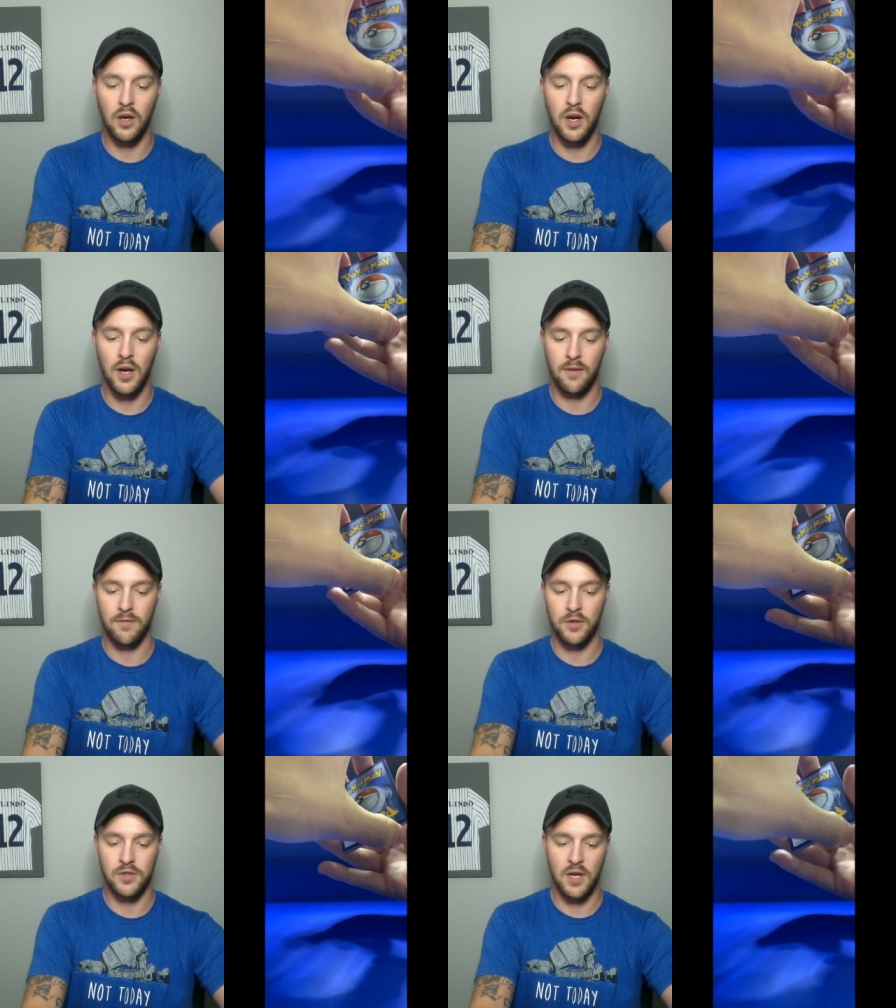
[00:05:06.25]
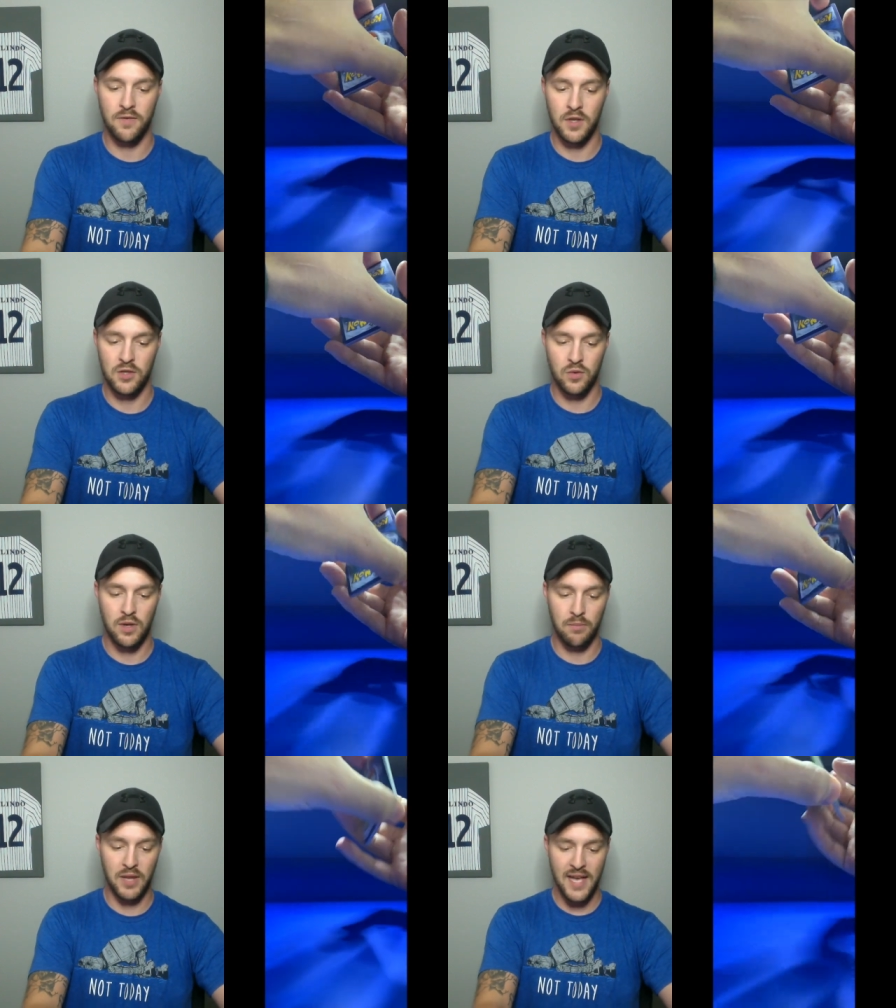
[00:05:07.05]
Alright, first off in this
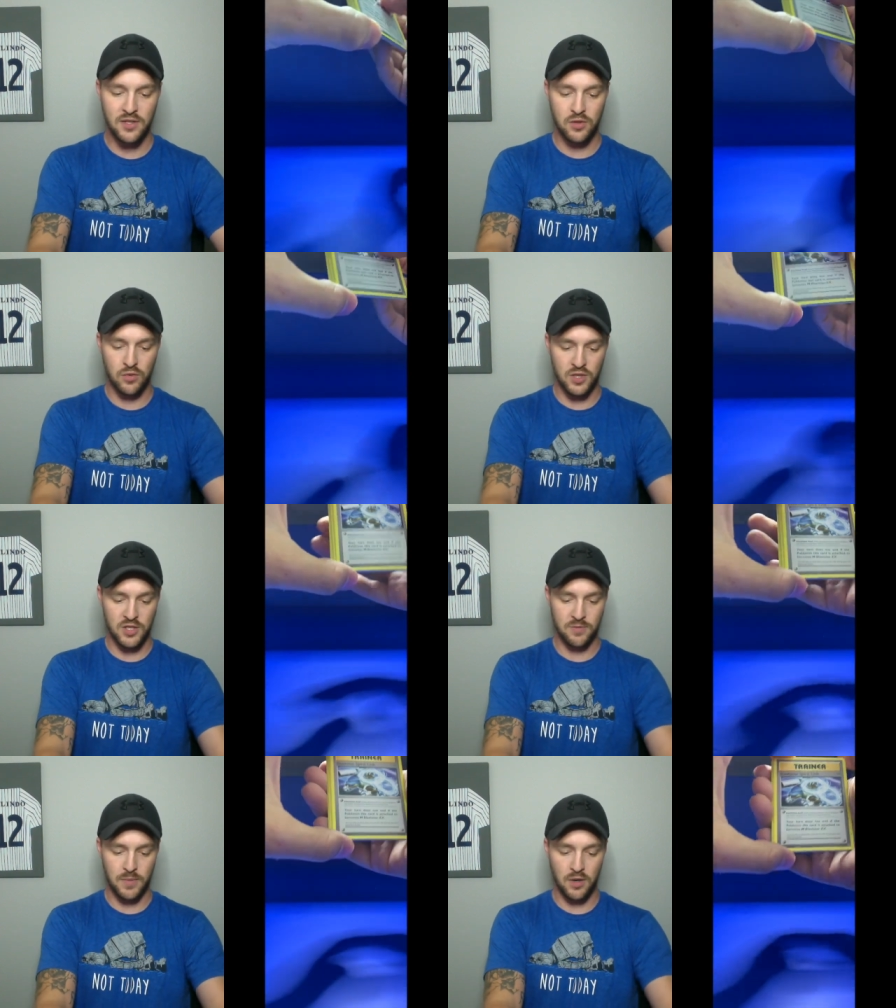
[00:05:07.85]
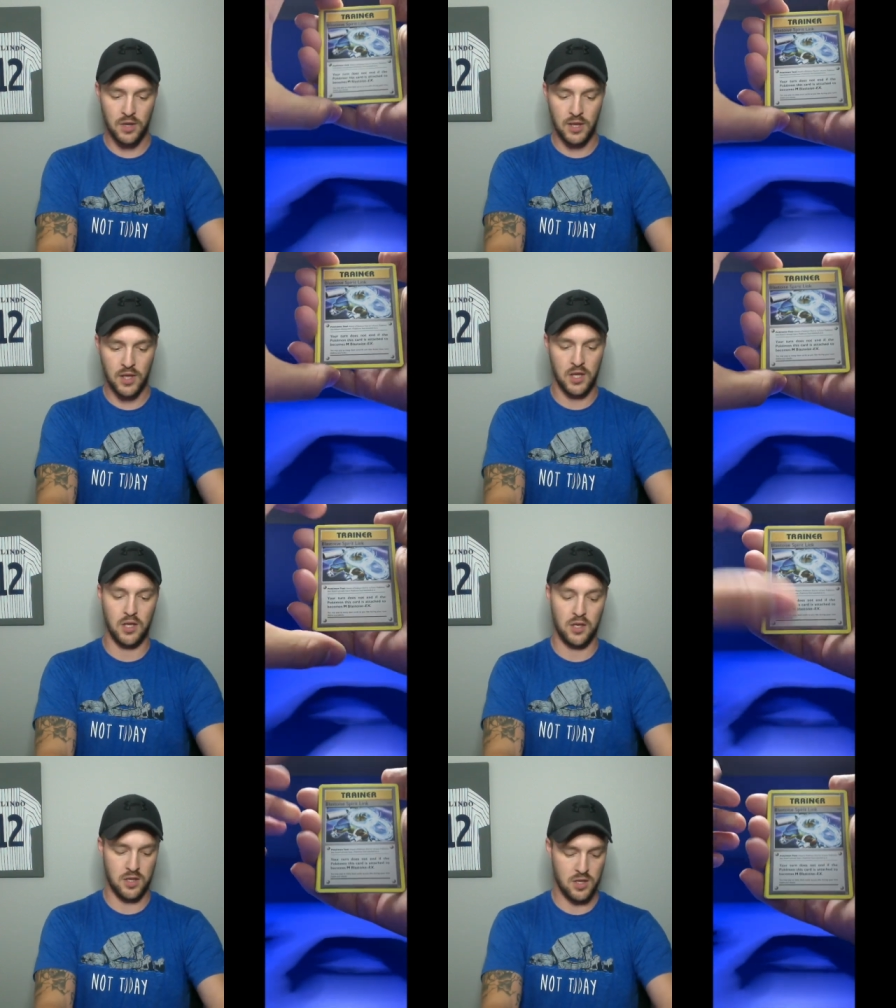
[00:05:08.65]
one, Blastoise Spirit
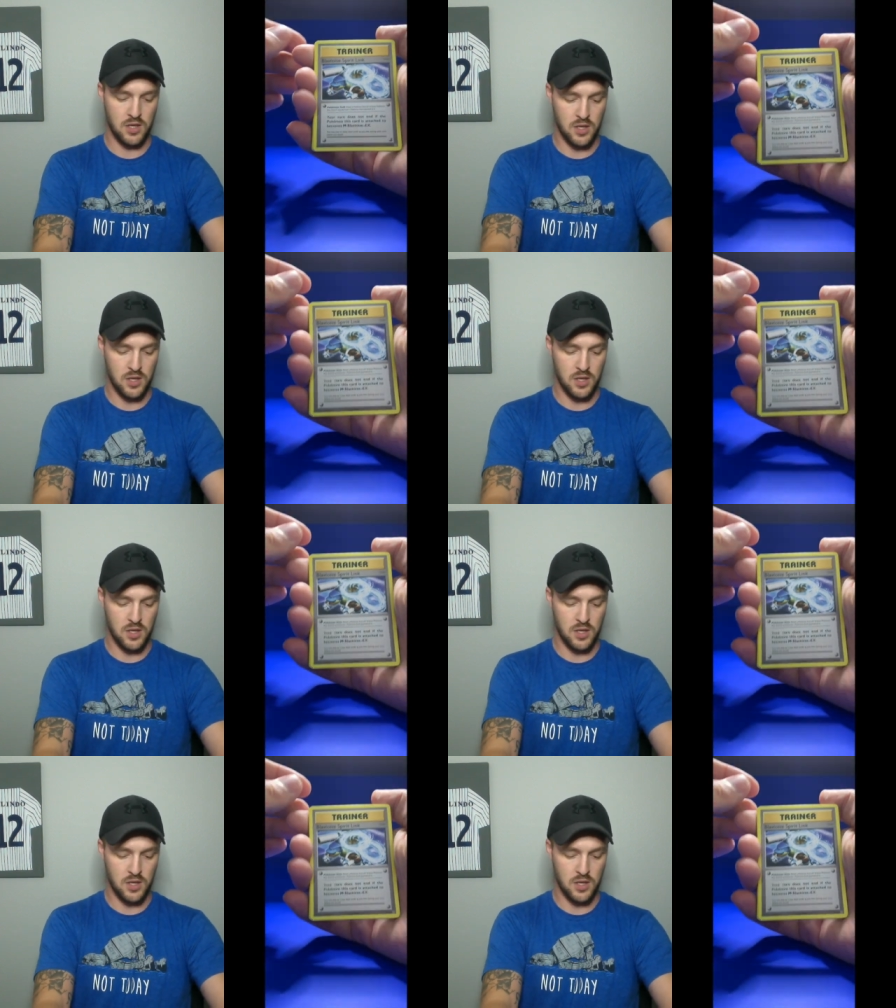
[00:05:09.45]
Link.